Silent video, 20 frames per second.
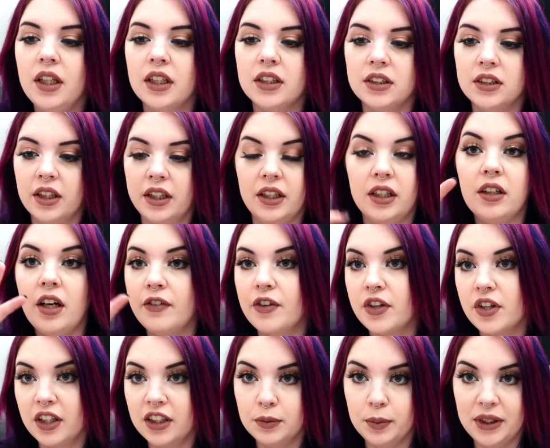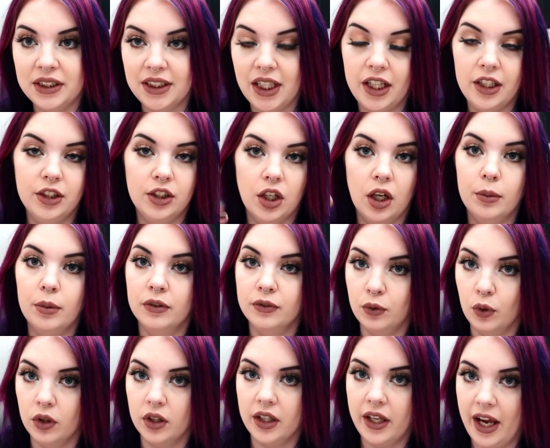cause like everything's be said and done
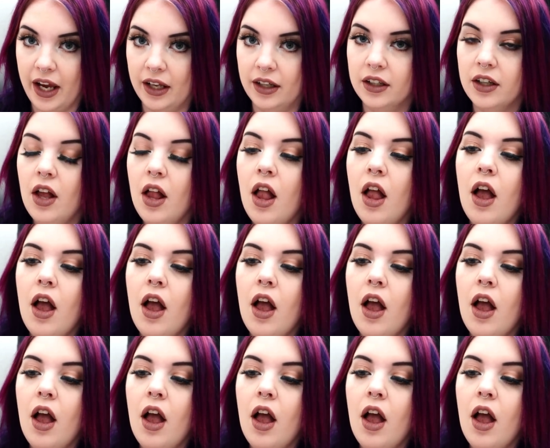beforehand.